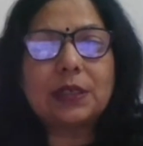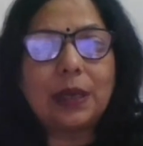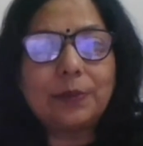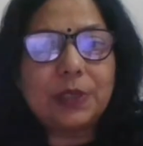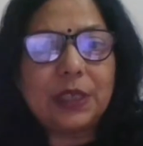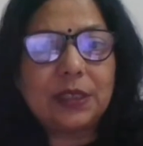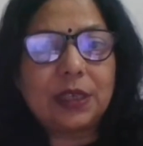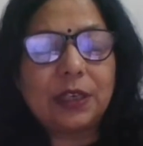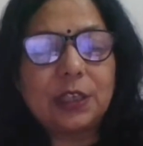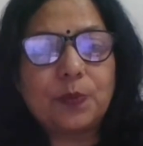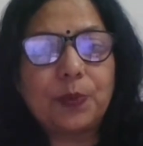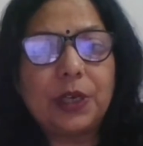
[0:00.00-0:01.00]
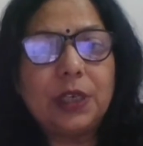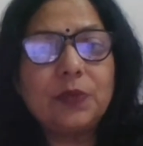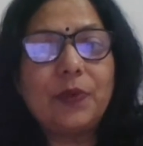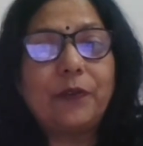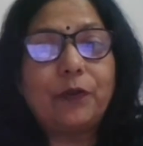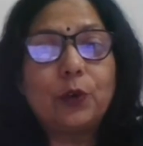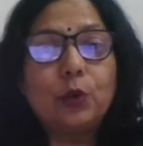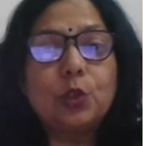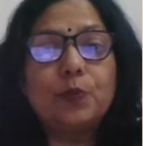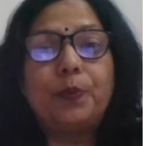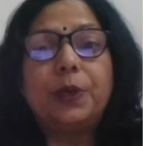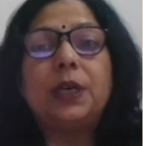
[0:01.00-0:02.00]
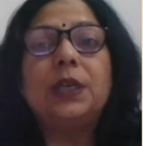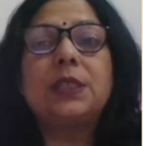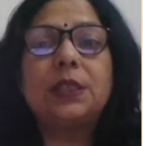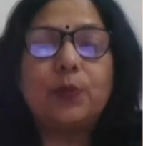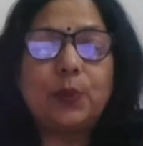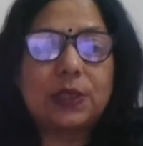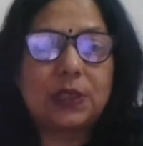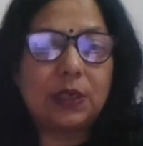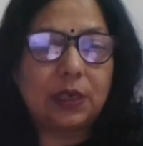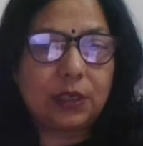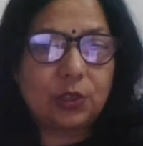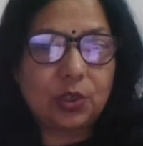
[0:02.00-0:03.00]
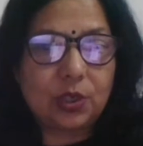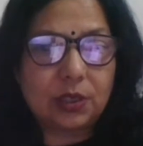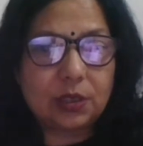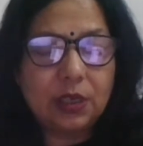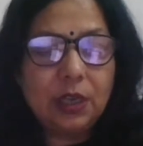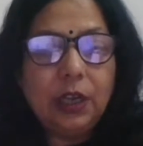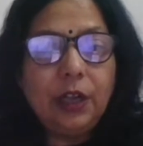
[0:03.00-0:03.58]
Some seeds are dispersed when fruits burst with certain jerks.